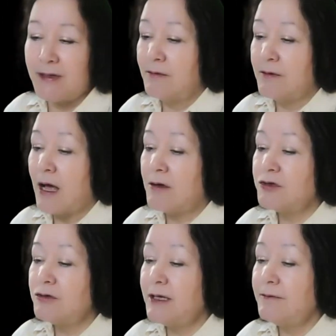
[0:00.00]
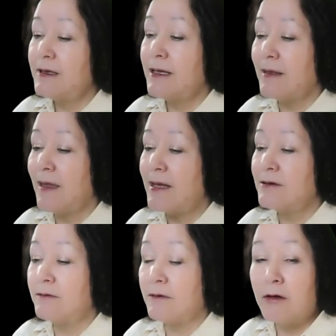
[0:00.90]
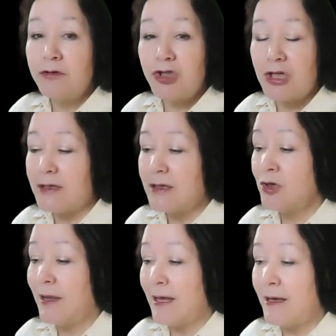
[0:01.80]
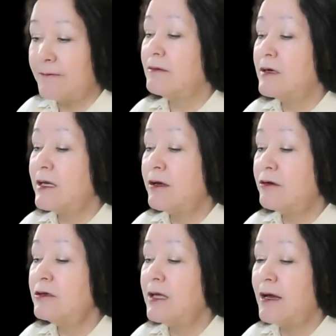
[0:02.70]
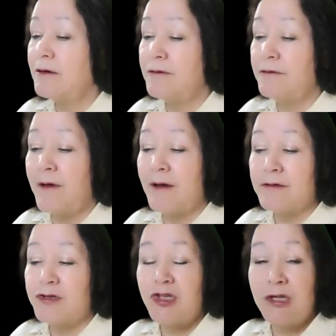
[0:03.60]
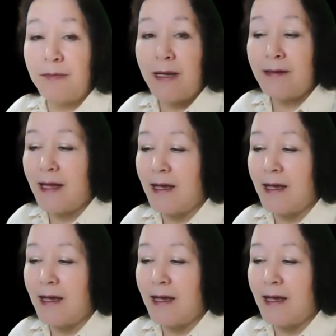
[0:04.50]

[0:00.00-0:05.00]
They were also given the land of Goshen to live, where they could care for Pharaoh's sheep and